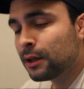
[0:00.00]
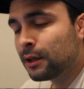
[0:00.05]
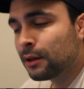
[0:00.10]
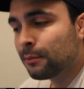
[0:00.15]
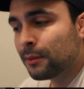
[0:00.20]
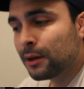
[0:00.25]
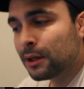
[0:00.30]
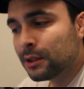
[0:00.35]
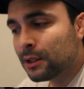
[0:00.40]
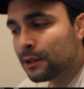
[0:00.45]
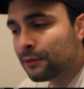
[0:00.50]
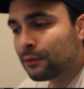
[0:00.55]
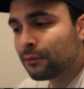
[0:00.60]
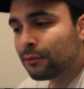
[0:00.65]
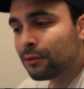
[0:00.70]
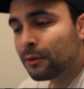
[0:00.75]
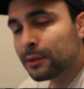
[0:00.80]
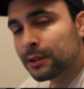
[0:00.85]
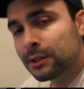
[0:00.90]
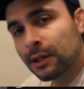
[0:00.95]
may differ
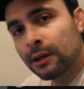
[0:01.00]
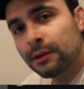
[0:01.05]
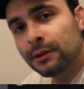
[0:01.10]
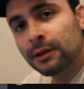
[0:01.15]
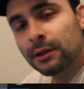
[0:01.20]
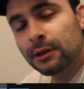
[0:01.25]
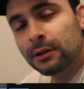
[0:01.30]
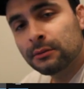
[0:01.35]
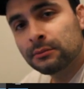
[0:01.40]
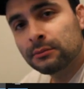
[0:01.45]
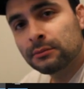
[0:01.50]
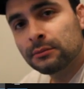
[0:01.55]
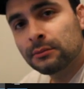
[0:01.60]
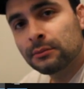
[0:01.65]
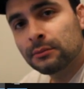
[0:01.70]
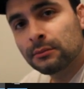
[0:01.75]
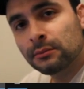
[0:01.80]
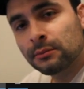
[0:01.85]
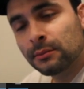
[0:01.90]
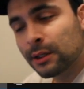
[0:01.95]
from a 10-year,
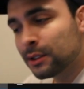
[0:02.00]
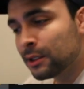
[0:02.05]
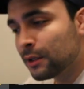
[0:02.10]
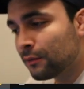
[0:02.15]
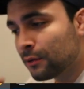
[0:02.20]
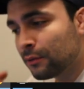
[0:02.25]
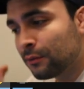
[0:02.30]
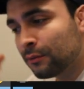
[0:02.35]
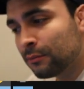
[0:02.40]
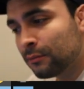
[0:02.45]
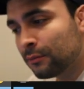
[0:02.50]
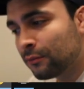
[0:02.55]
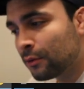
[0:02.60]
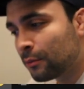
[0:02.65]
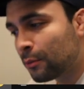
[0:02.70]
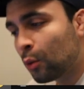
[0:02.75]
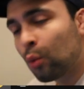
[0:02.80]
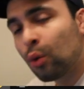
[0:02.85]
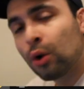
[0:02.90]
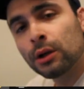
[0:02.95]
may differ from
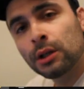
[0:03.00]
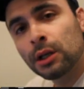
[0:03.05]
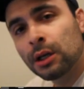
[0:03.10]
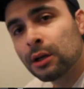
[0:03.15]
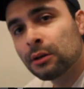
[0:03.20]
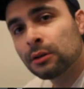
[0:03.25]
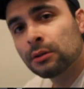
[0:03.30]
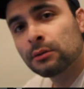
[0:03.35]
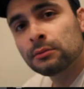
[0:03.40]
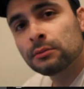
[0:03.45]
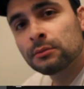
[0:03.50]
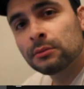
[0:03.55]
a 1-year.